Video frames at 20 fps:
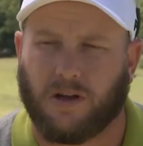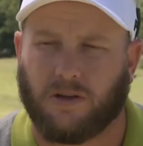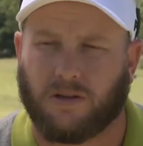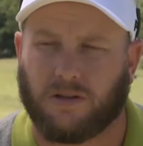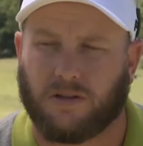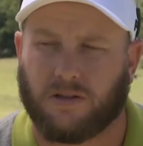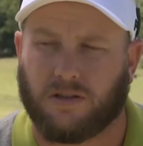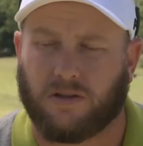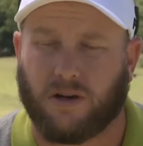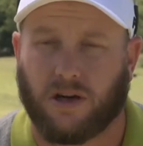
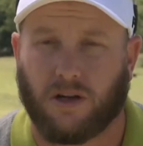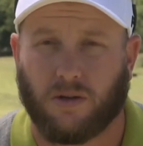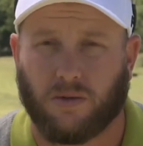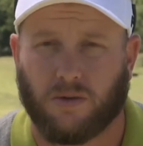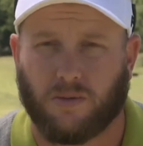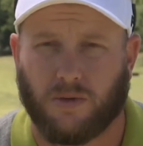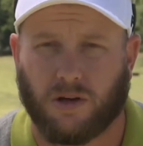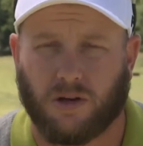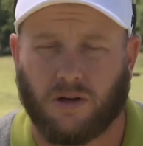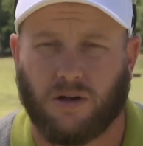I struggled
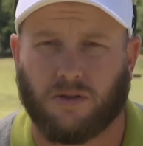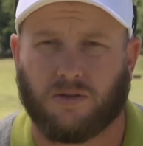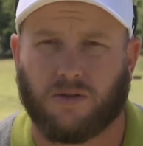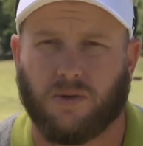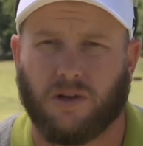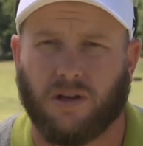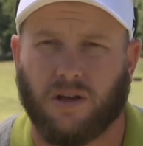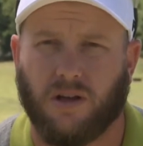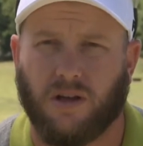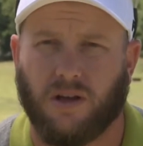with my golf
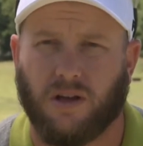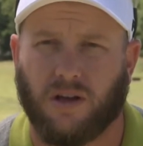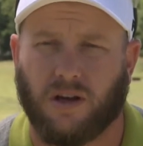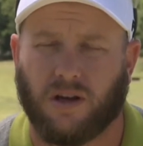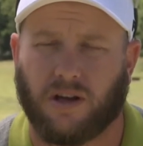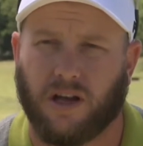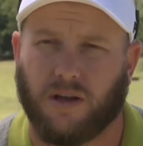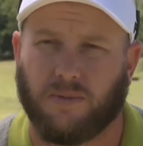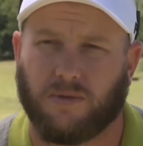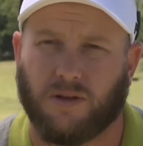swing.
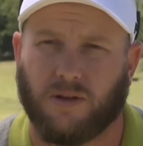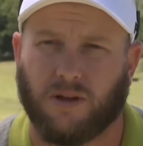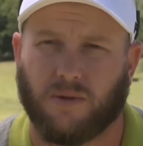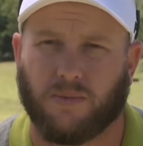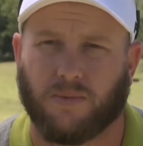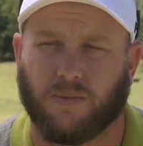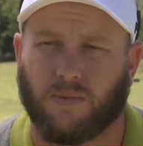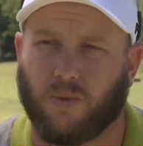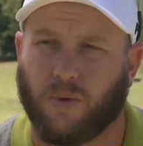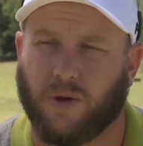I came to
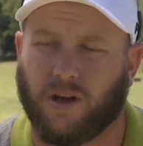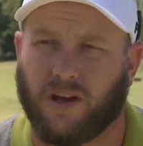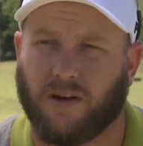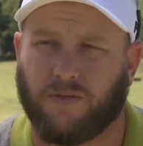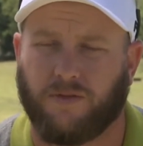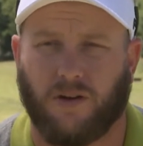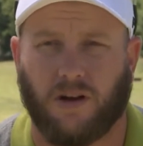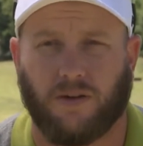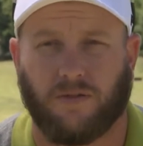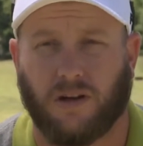him, we had a
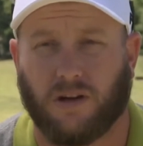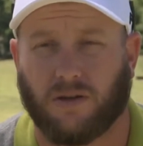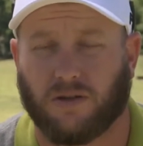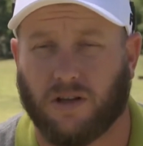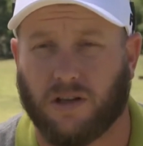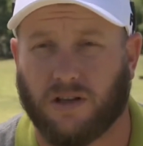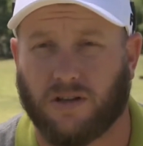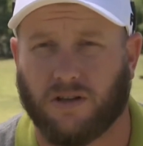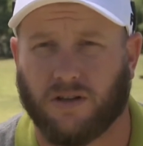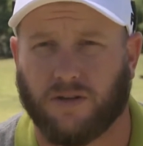5-hour
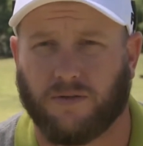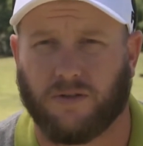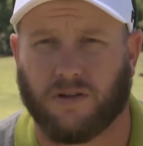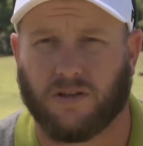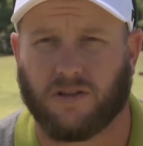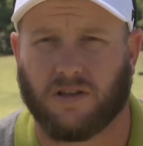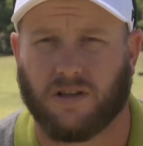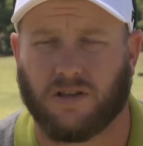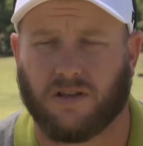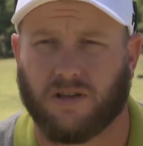session, the
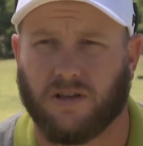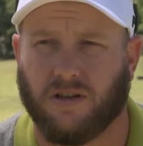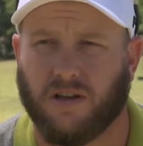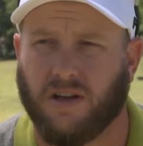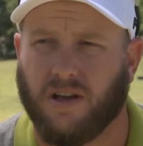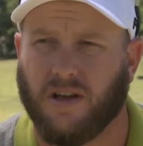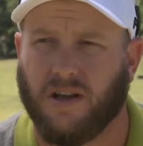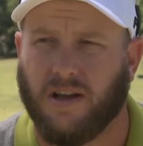first session.